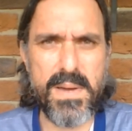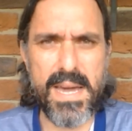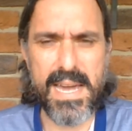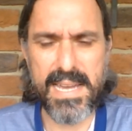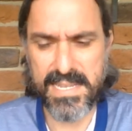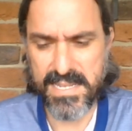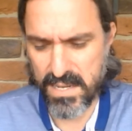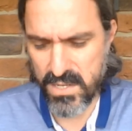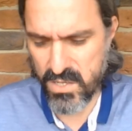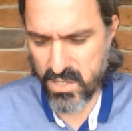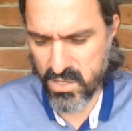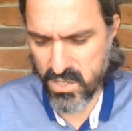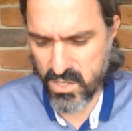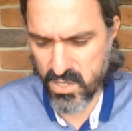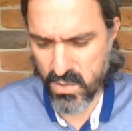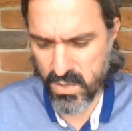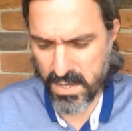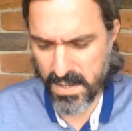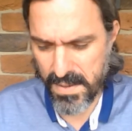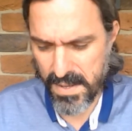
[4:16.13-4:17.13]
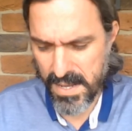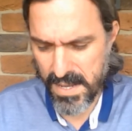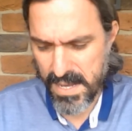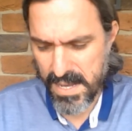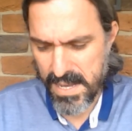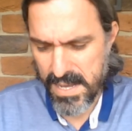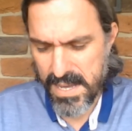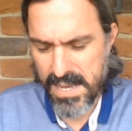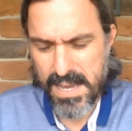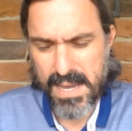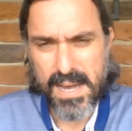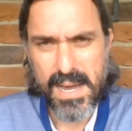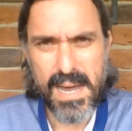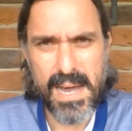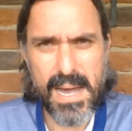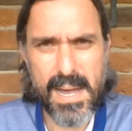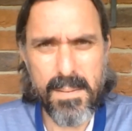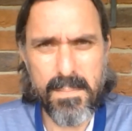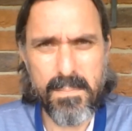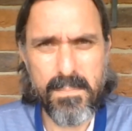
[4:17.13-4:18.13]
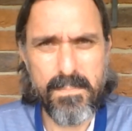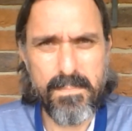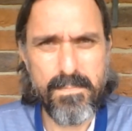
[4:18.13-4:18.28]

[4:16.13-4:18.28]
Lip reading: pay attention to it. All